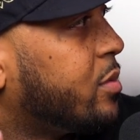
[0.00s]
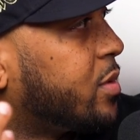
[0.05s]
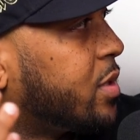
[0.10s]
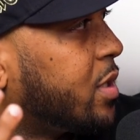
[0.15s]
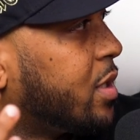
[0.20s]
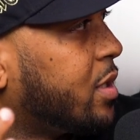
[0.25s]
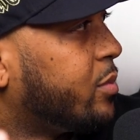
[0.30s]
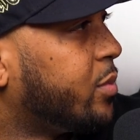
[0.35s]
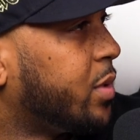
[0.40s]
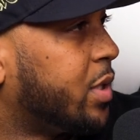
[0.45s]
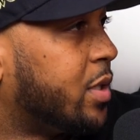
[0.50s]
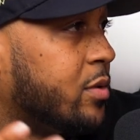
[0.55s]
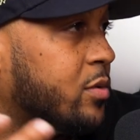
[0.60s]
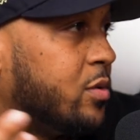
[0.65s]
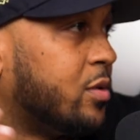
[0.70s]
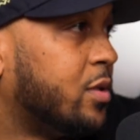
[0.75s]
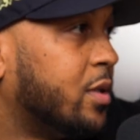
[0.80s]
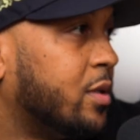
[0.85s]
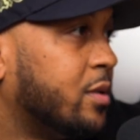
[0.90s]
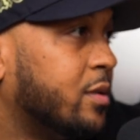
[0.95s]
I'm saying,
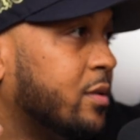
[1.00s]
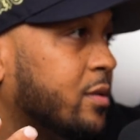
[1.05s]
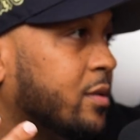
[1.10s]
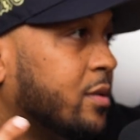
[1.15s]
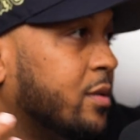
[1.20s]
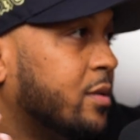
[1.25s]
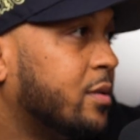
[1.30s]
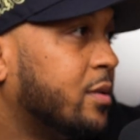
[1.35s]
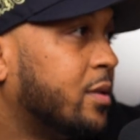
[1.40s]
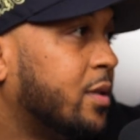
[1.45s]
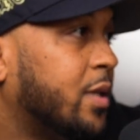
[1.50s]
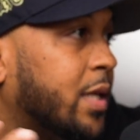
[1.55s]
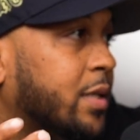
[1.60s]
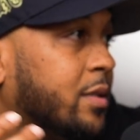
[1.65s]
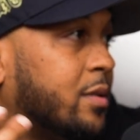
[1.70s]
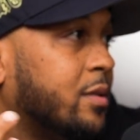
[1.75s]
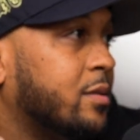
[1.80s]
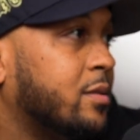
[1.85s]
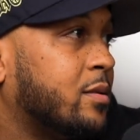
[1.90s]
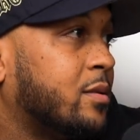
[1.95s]
because you done
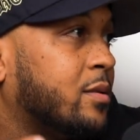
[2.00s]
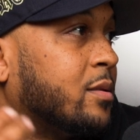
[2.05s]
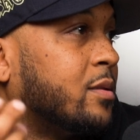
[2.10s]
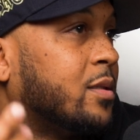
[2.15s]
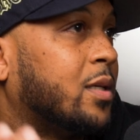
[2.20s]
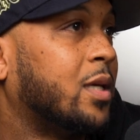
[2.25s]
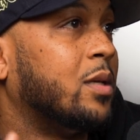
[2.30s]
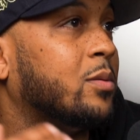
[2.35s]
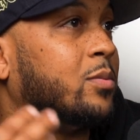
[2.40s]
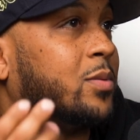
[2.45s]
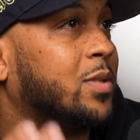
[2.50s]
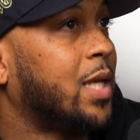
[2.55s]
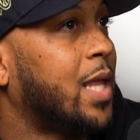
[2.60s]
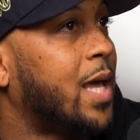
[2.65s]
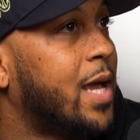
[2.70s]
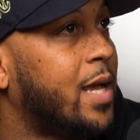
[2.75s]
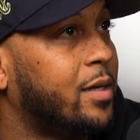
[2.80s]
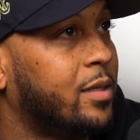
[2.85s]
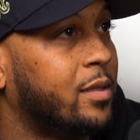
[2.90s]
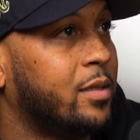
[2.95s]
let this keep
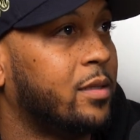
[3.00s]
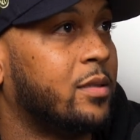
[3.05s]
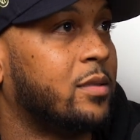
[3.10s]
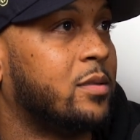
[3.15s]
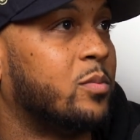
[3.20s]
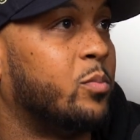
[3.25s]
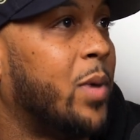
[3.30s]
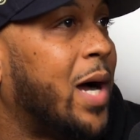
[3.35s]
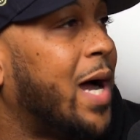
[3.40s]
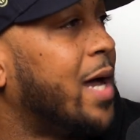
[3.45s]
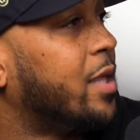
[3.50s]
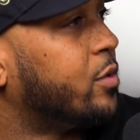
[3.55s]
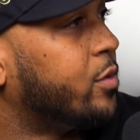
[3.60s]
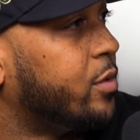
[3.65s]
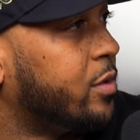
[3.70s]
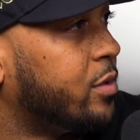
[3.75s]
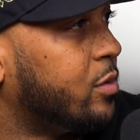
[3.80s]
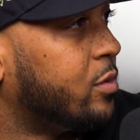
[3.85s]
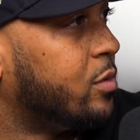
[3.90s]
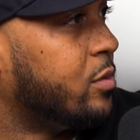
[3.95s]
sliding and it's
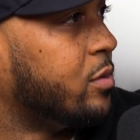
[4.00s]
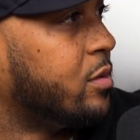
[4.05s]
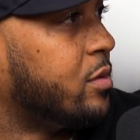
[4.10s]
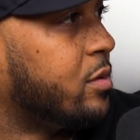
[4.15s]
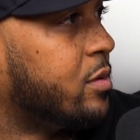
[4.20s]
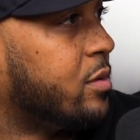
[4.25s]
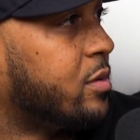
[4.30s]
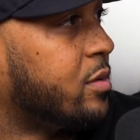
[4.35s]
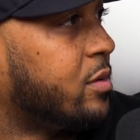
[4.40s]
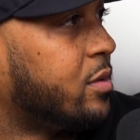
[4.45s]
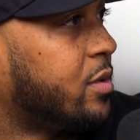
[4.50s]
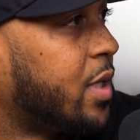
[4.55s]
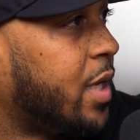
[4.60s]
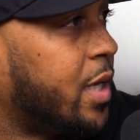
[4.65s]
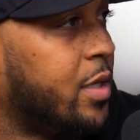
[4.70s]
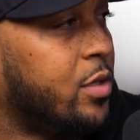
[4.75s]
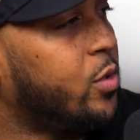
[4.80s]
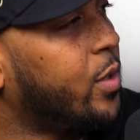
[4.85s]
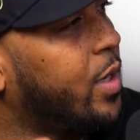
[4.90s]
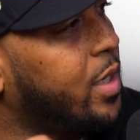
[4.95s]
bothering you,
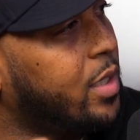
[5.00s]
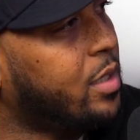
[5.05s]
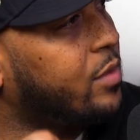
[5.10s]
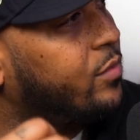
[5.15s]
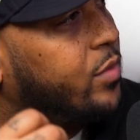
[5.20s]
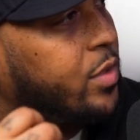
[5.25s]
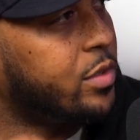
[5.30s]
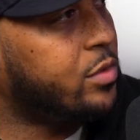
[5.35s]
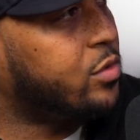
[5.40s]
and you ain't never